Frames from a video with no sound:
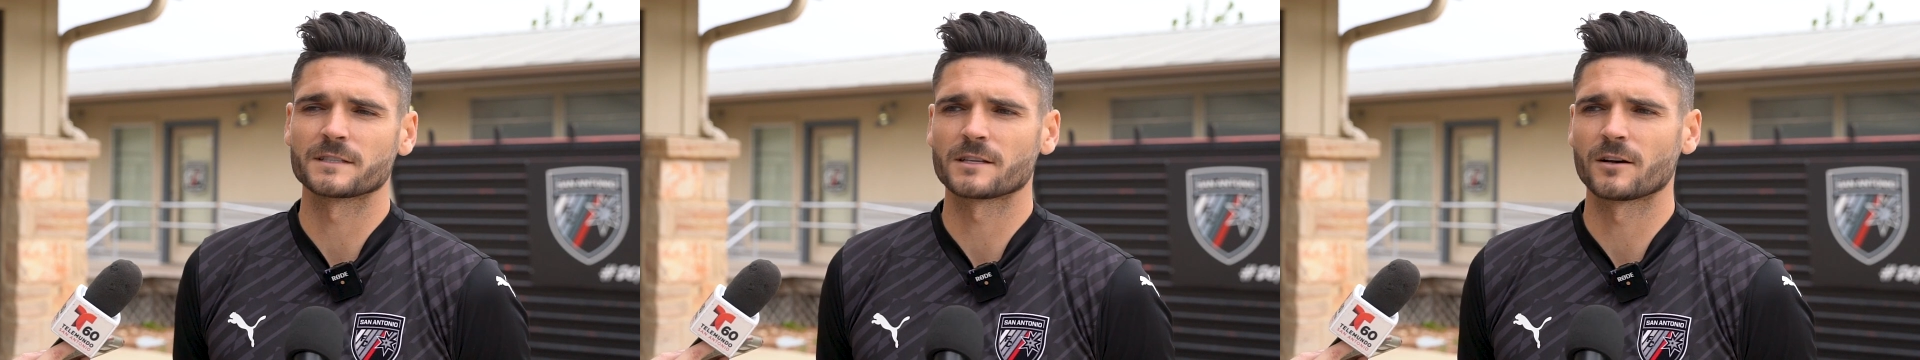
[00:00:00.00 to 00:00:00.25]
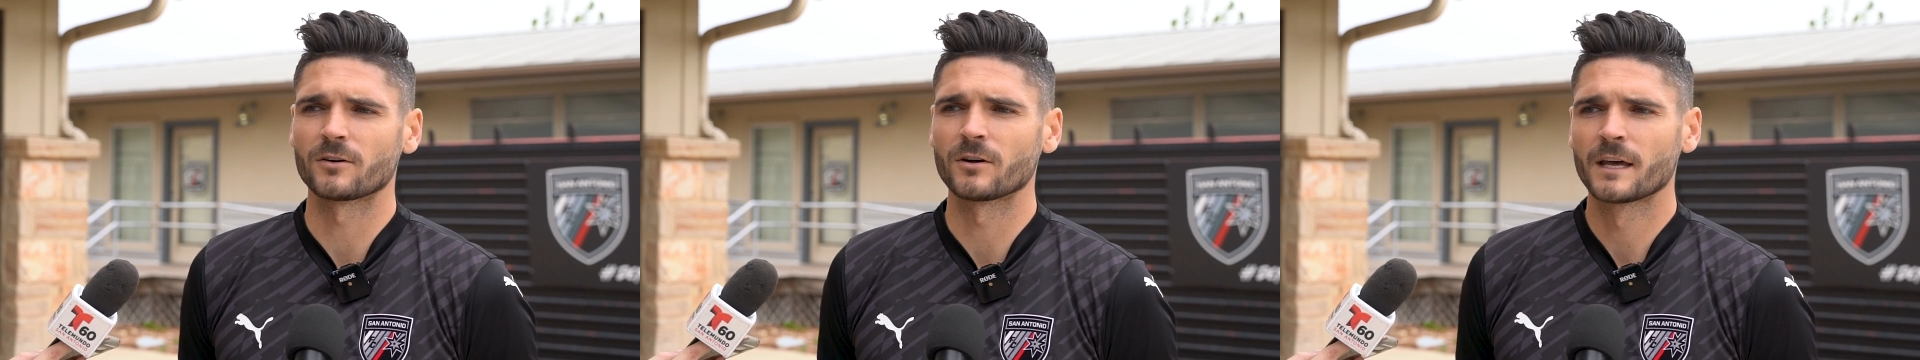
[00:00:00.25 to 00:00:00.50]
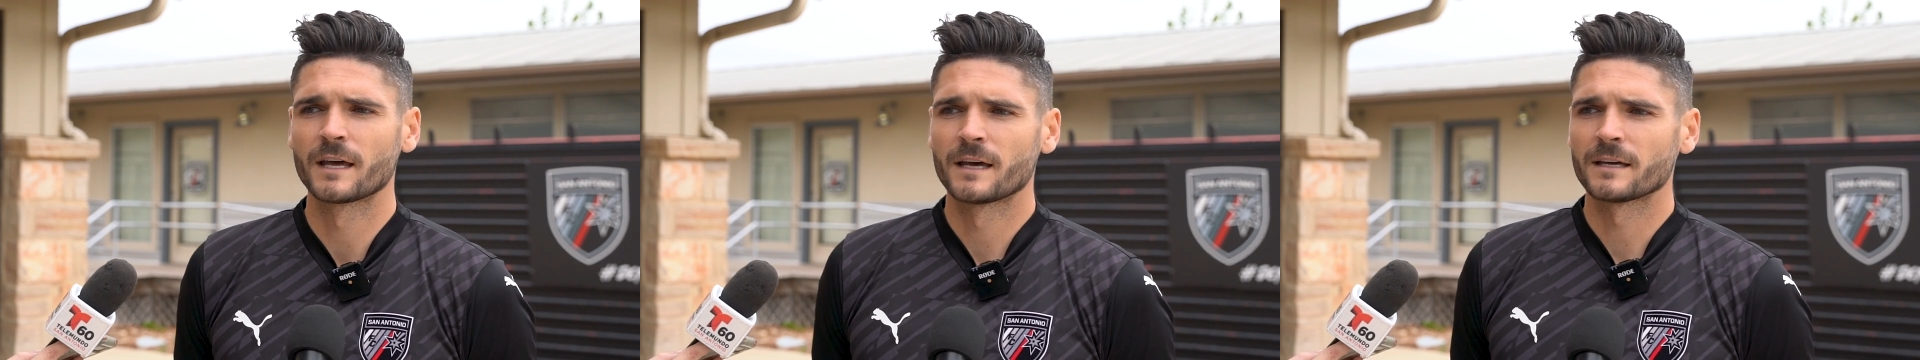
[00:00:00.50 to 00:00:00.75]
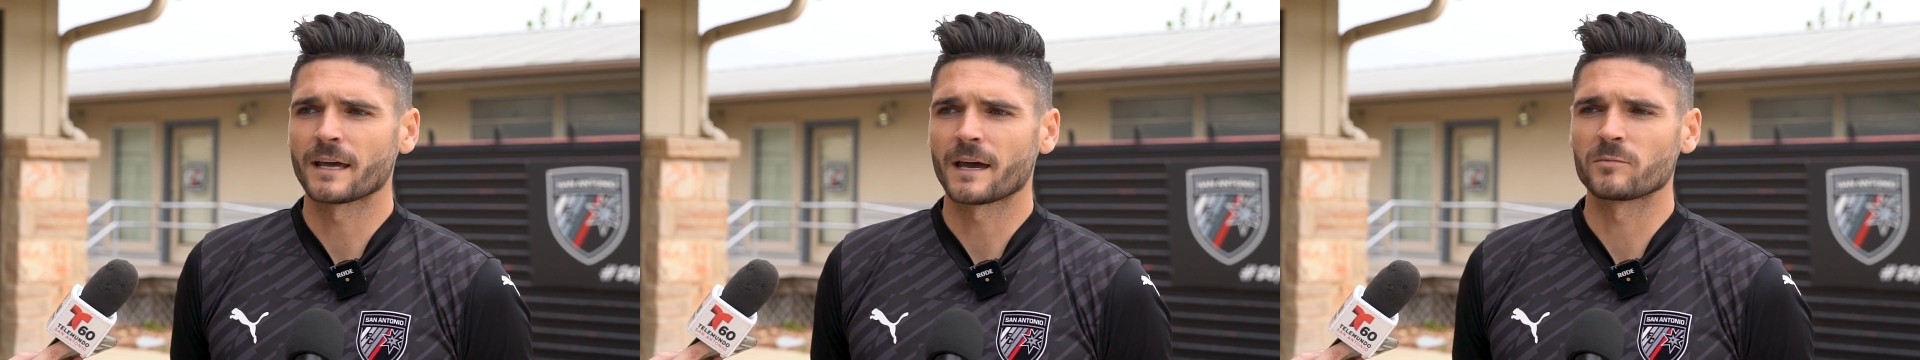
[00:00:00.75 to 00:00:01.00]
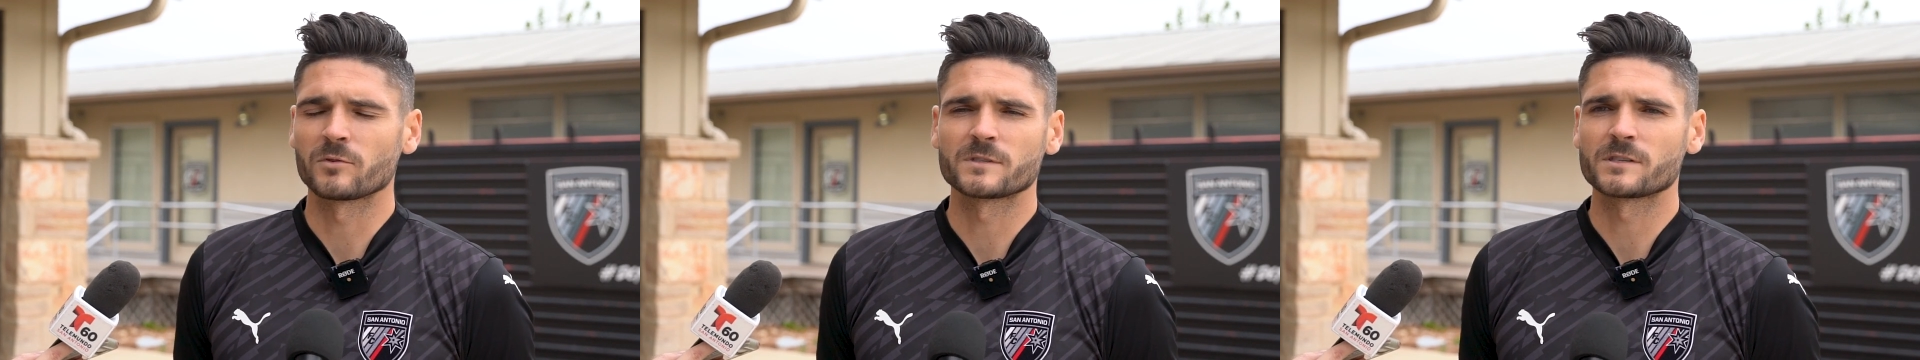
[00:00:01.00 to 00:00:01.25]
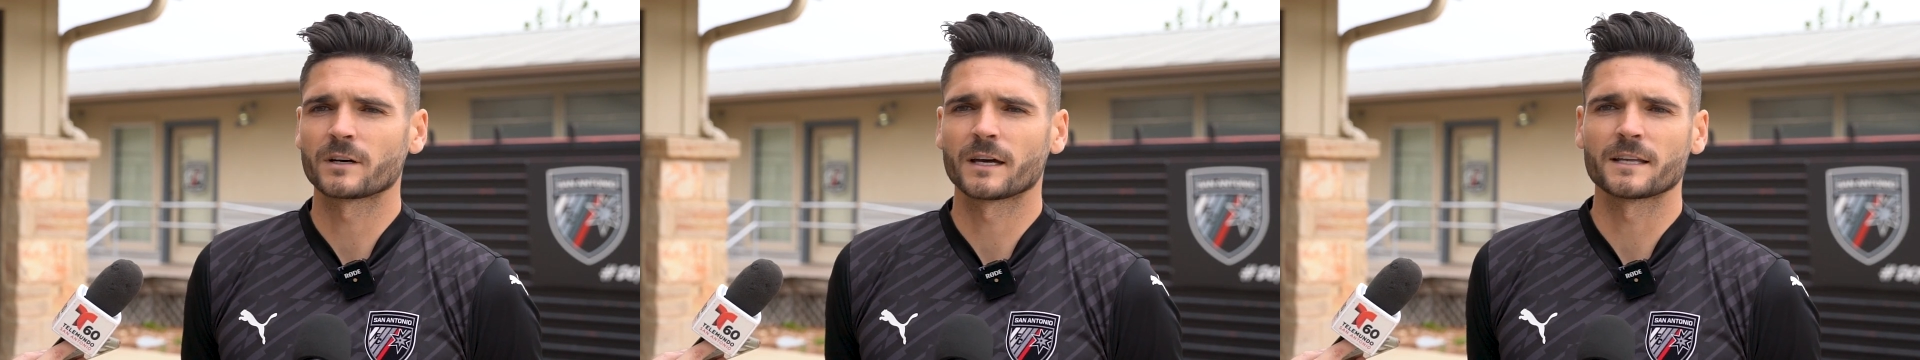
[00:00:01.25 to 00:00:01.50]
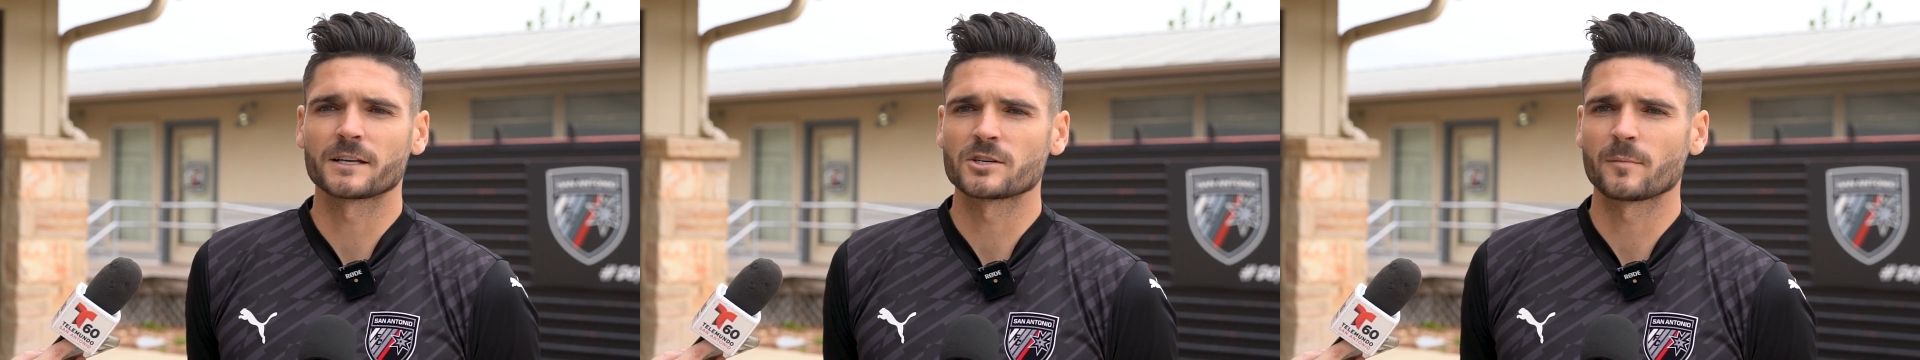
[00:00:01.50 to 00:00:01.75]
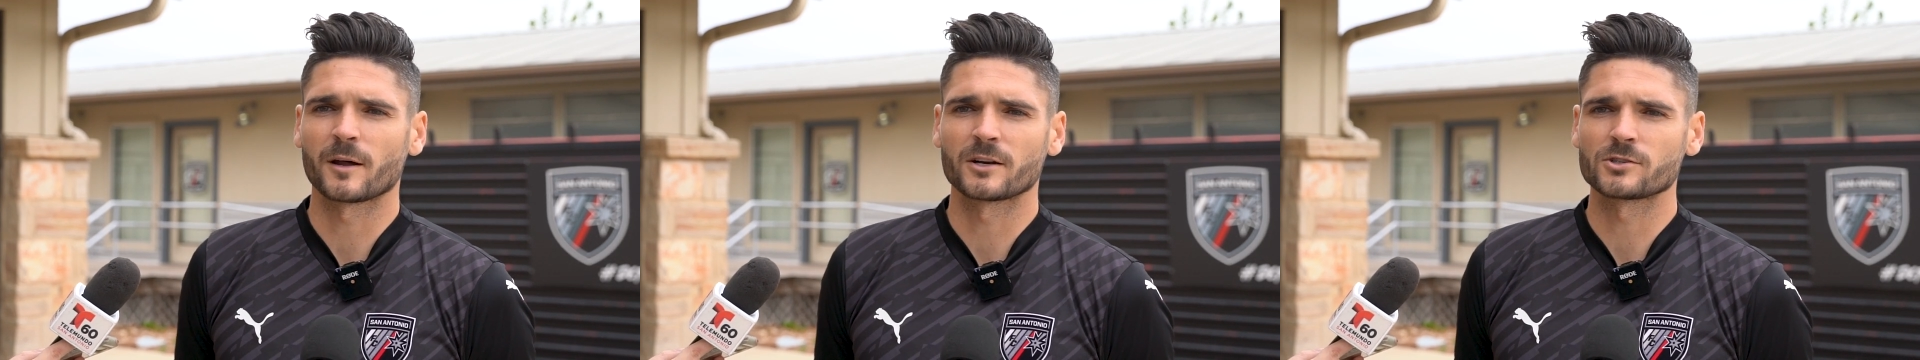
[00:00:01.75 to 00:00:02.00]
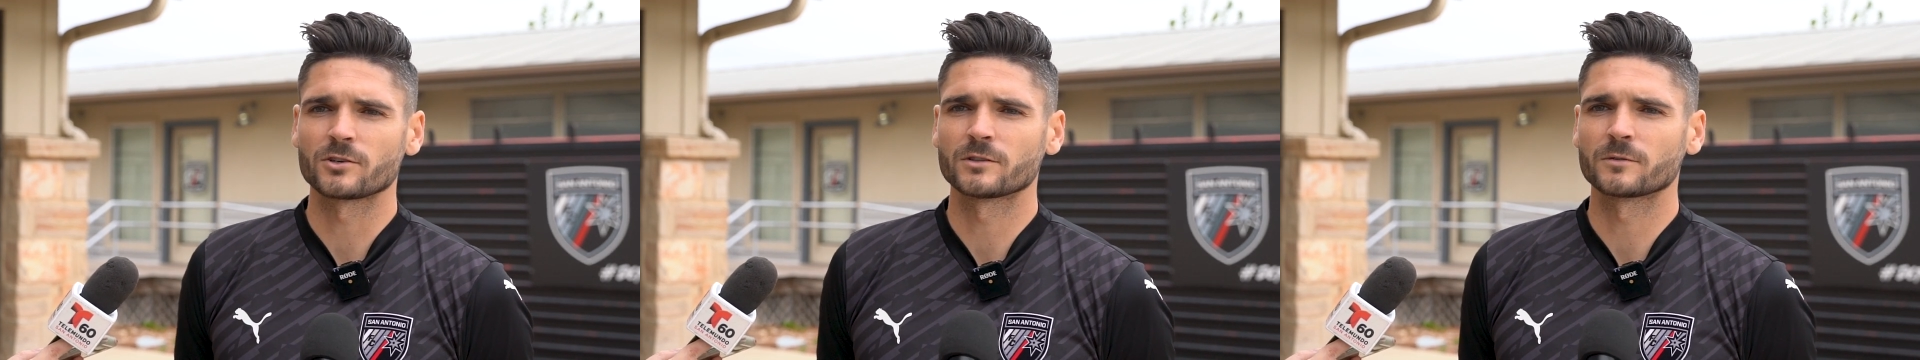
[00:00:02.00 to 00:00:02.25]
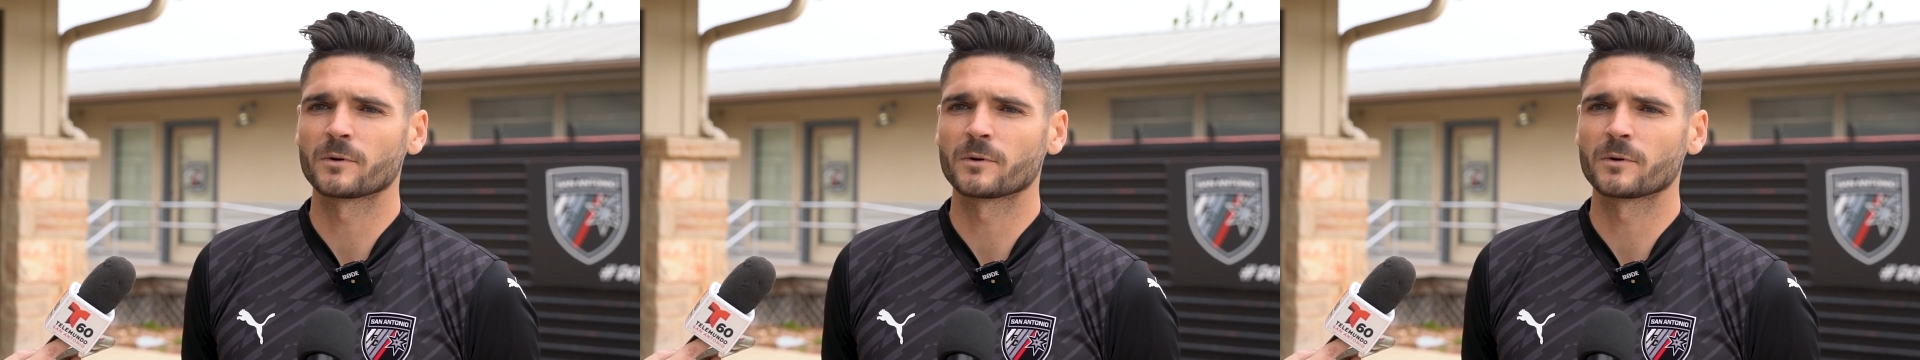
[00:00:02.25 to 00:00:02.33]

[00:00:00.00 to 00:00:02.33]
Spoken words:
So, yeah, I mean, we still got that chip on our shoulder.